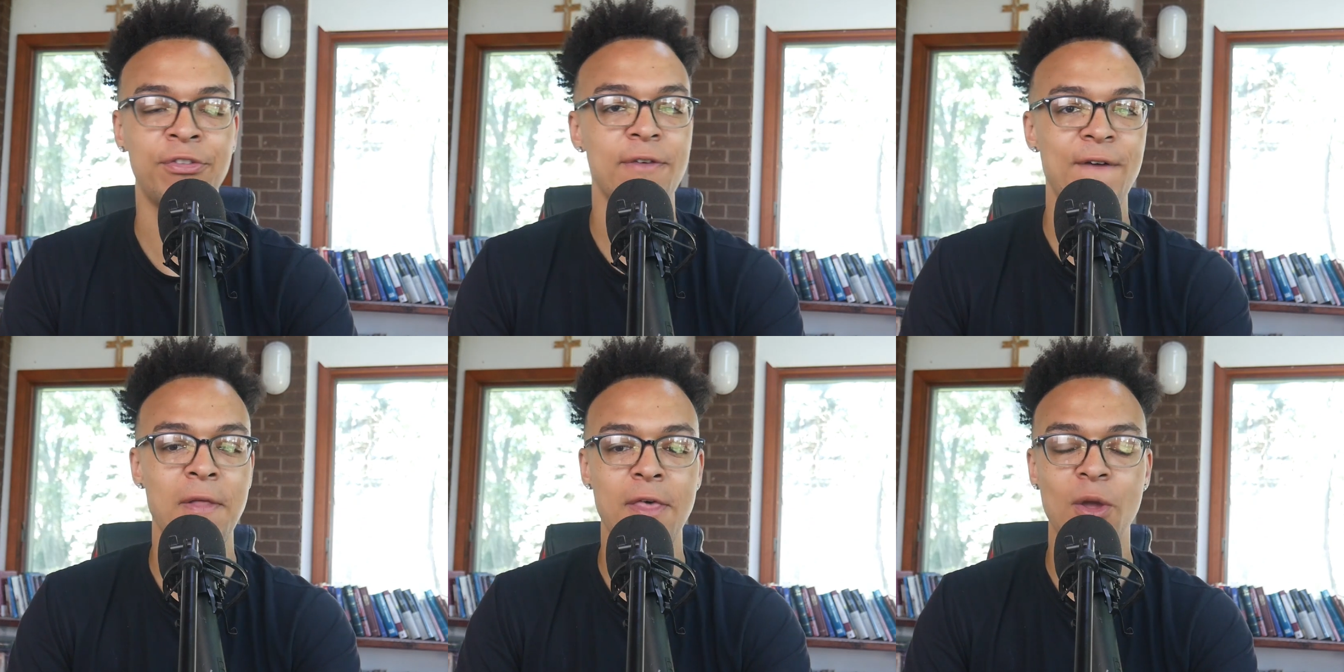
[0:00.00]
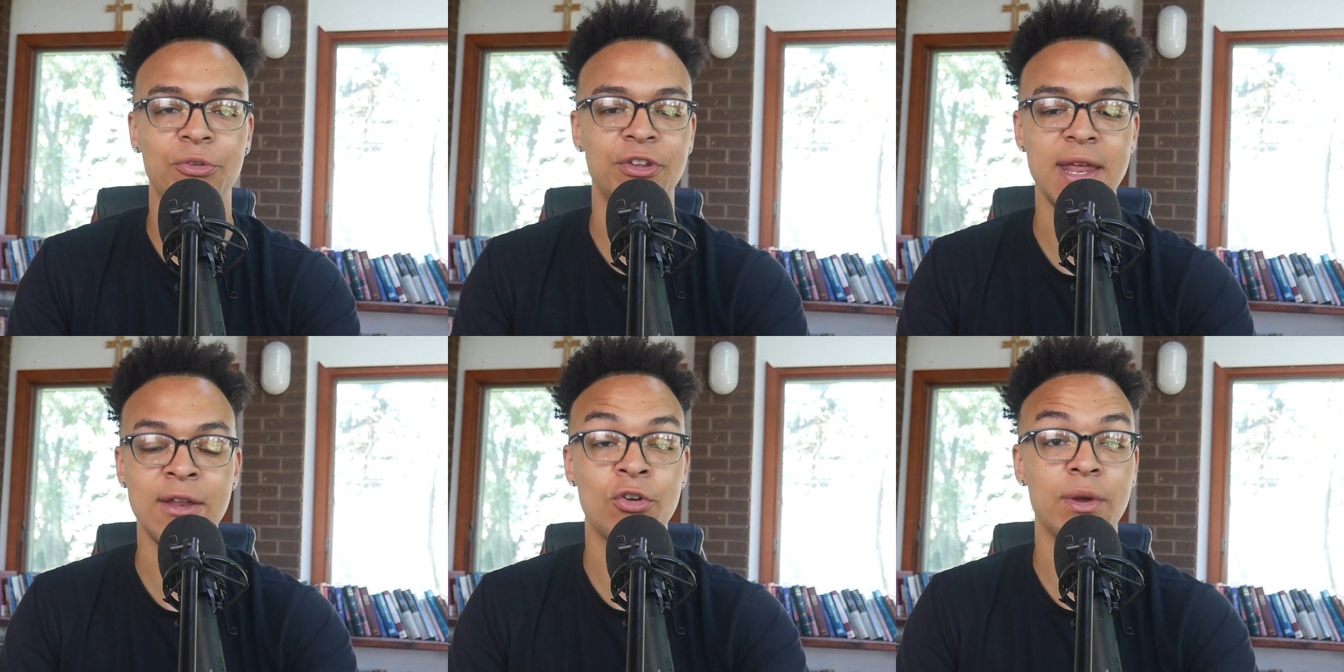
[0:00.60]
and they found that there was an
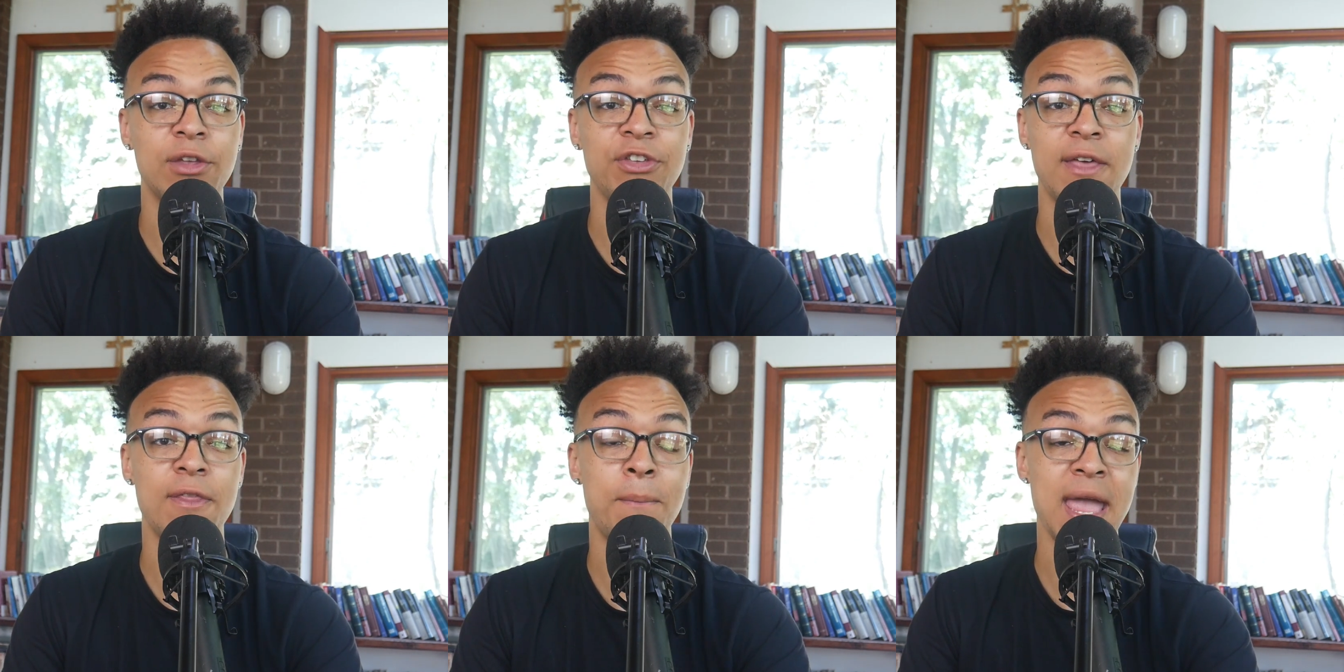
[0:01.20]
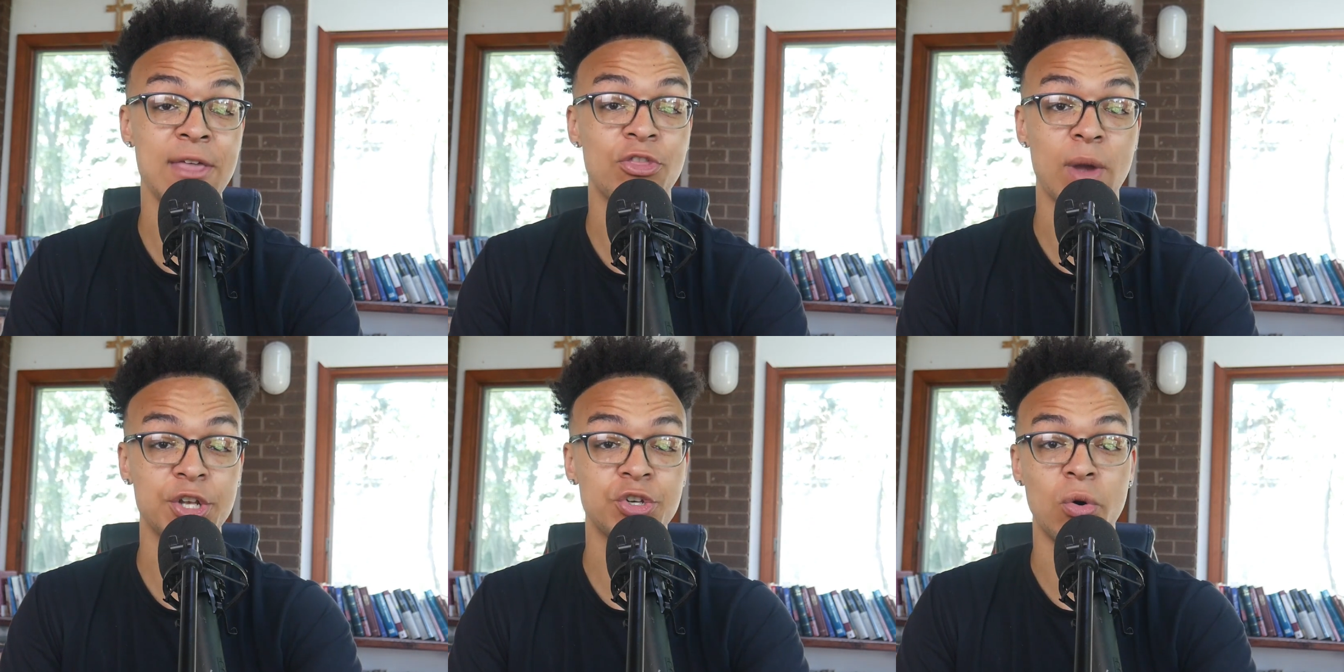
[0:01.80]
increase in the pain
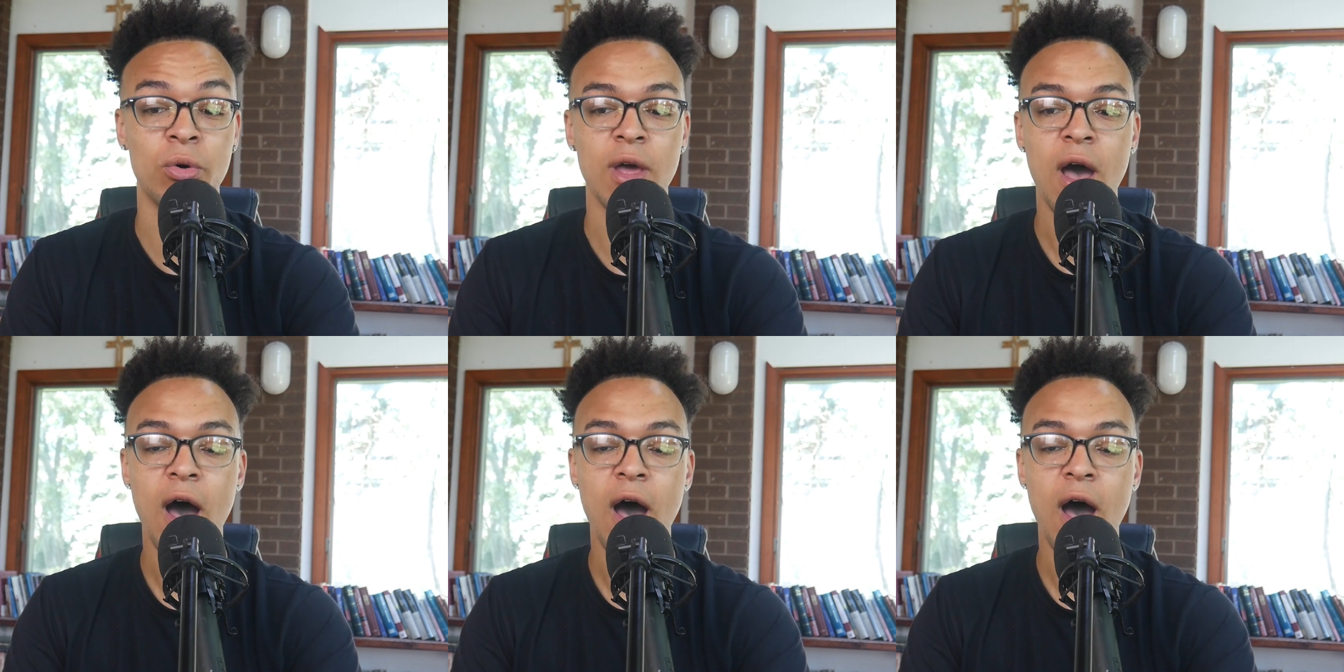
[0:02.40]
threshold